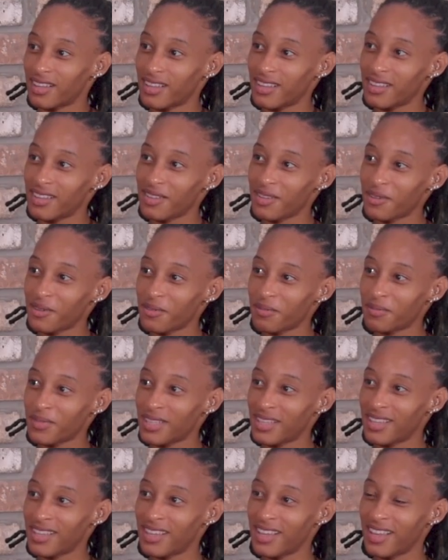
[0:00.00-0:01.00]

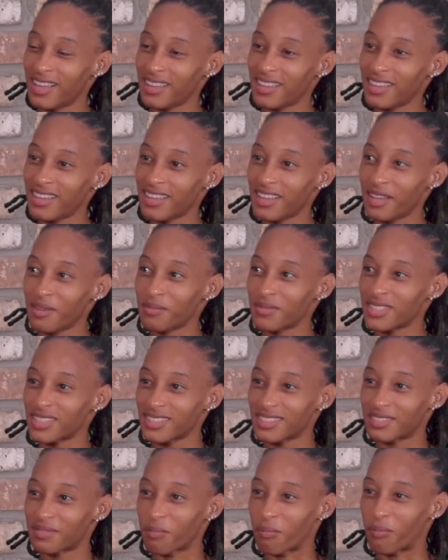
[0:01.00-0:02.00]
I think I'm
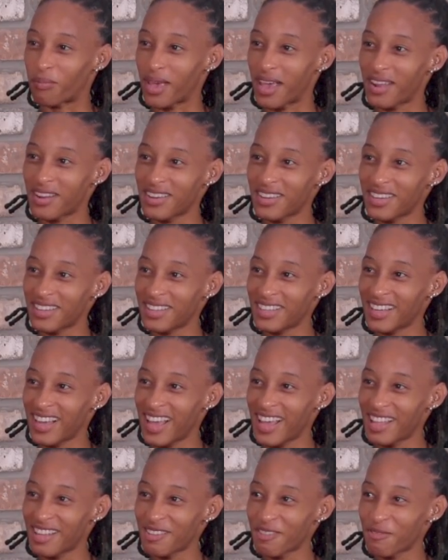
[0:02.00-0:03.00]
just better
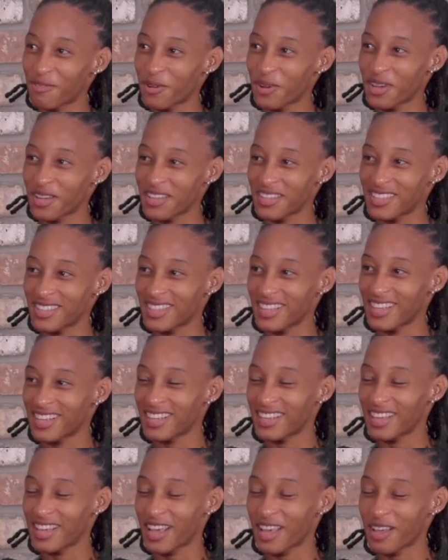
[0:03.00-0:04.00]
at the 400 than
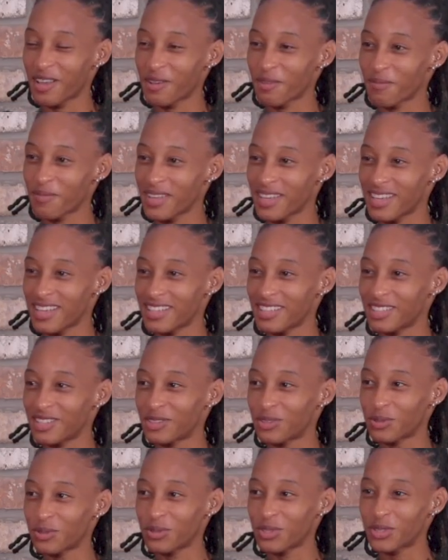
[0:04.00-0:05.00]
I am in the
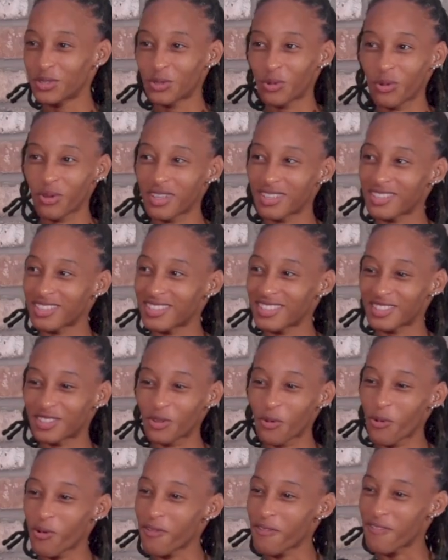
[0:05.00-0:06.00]
2. The 2 is
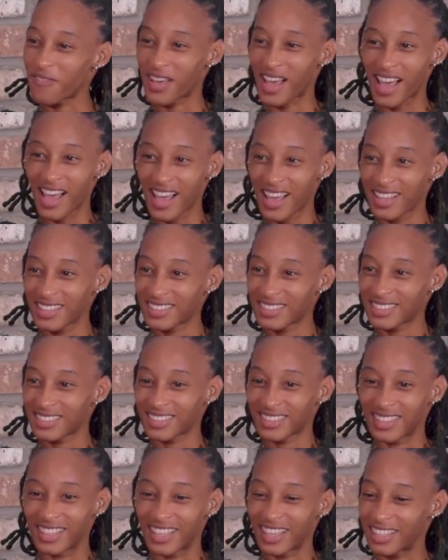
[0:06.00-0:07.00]
so fast,
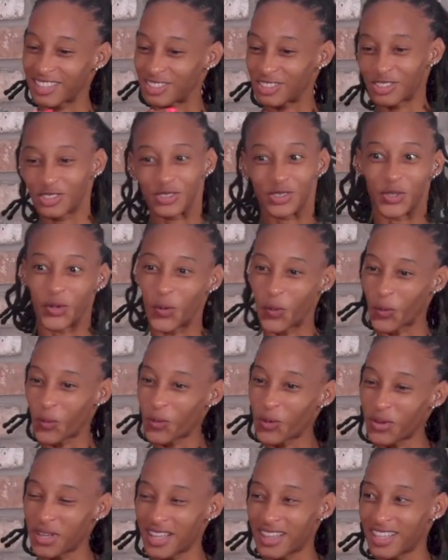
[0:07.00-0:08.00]
like just
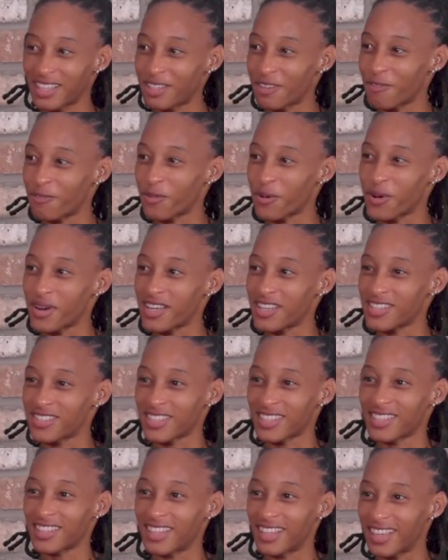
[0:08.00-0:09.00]
go, and then the
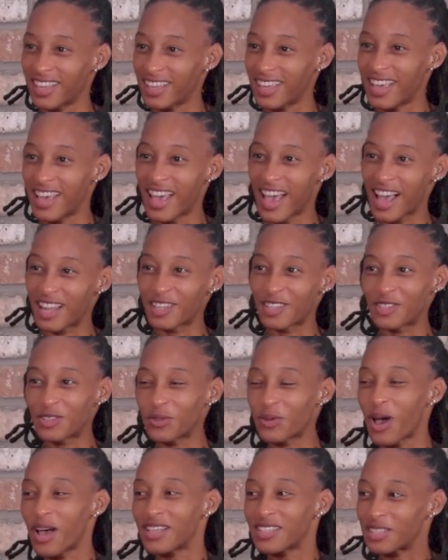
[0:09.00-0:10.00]
400, like at least
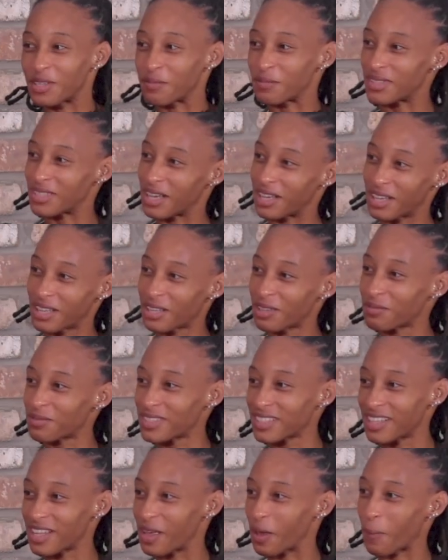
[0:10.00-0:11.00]
you got some time
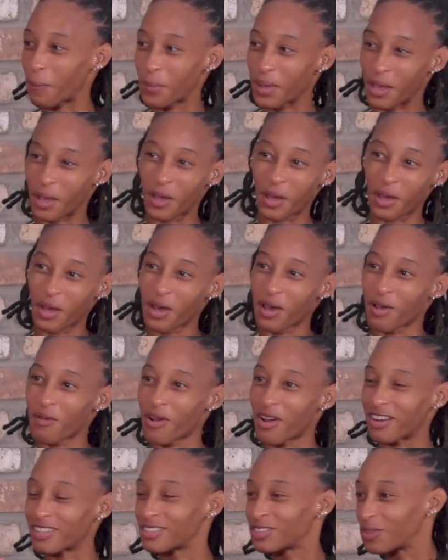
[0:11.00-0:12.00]
to like pick up
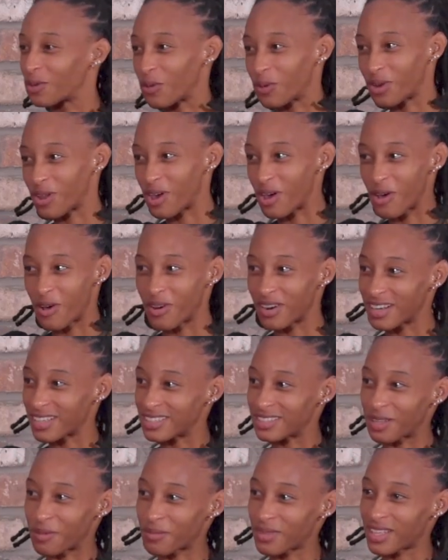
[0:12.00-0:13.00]
or slow down
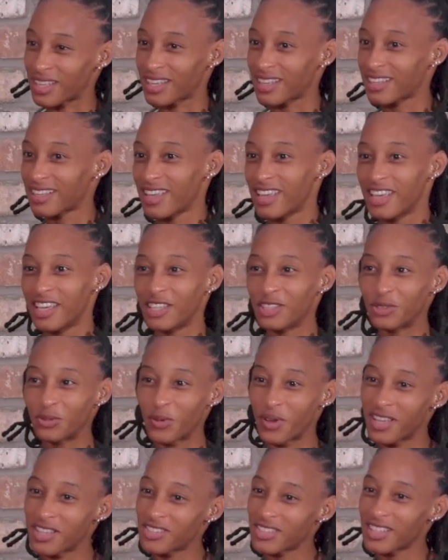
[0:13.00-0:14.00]
or something. The
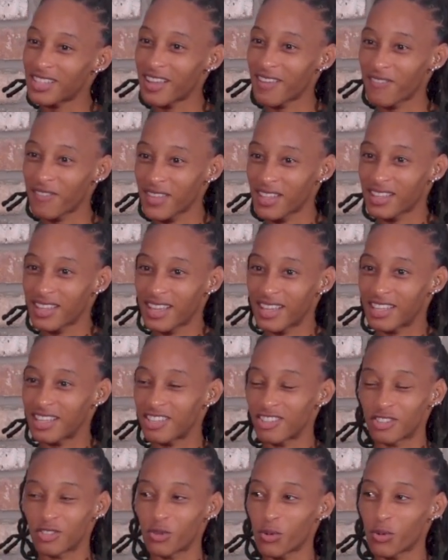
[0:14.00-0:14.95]
200, I feel like there's